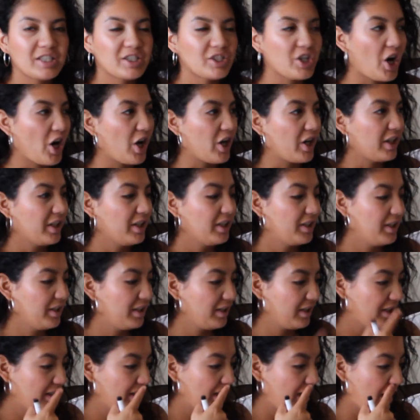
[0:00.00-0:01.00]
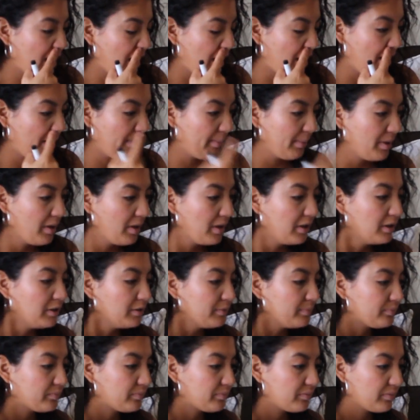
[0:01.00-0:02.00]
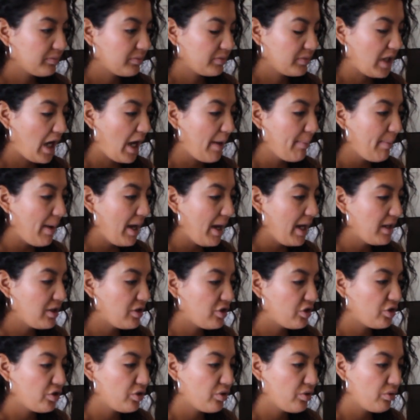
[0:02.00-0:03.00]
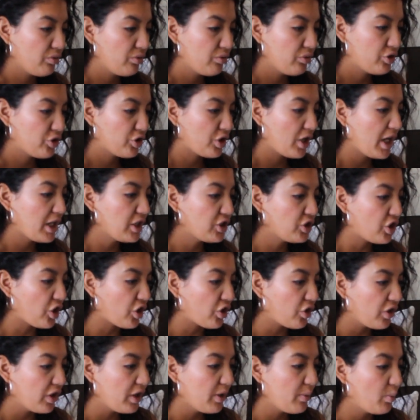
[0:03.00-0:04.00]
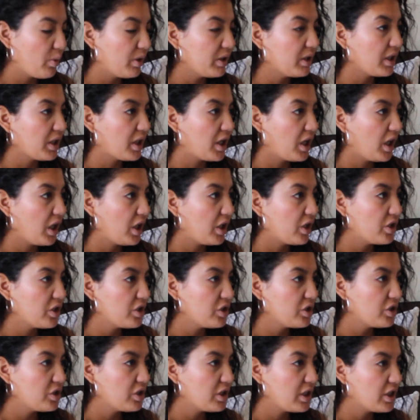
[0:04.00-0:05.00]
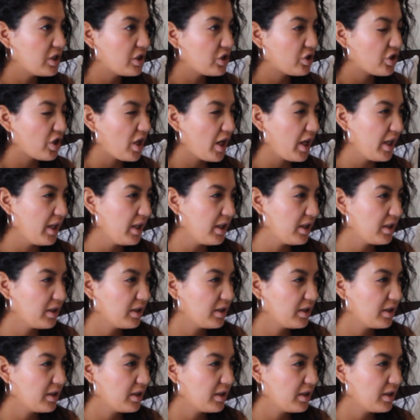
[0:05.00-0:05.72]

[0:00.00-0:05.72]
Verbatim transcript: start. Um, I might do, should I circle them with the colors? Let's try.